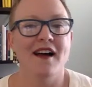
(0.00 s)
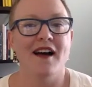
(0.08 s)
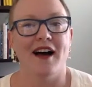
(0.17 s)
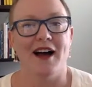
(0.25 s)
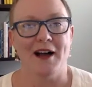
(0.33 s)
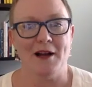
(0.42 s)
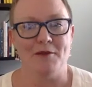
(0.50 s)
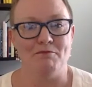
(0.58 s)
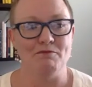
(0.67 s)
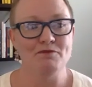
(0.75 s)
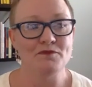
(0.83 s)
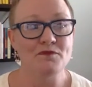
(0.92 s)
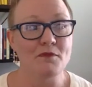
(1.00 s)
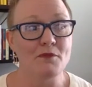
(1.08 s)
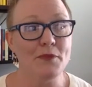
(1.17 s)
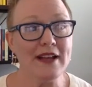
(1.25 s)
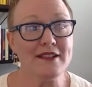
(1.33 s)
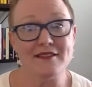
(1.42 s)

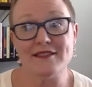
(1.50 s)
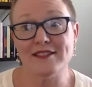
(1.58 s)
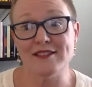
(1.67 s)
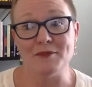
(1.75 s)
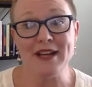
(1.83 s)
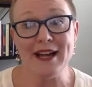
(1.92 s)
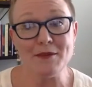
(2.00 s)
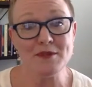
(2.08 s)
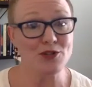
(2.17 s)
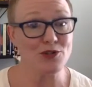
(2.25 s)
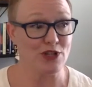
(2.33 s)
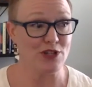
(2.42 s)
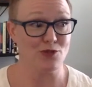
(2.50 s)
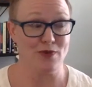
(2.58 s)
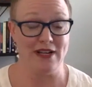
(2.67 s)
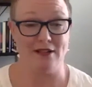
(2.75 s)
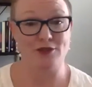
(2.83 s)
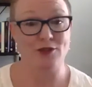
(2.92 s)
But sometimes they're just
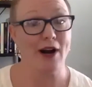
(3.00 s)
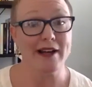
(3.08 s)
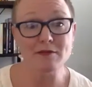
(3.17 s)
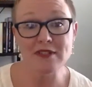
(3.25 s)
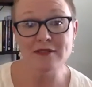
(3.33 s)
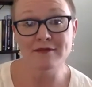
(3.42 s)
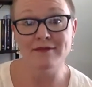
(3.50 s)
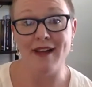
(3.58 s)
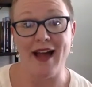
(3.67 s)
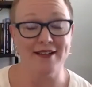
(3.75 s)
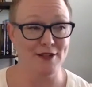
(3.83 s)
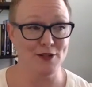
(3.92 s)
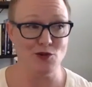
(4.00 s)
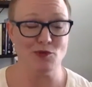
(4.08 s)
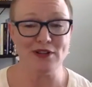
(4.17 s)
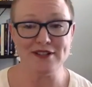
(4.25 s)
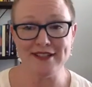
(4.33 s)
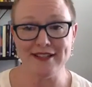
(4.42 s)
reinscribed as a new
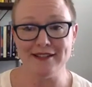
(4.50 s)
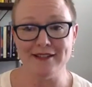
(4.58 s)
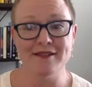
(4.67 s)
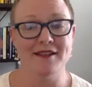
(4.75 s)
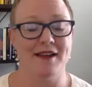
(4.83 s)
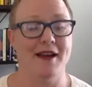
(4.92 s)
person.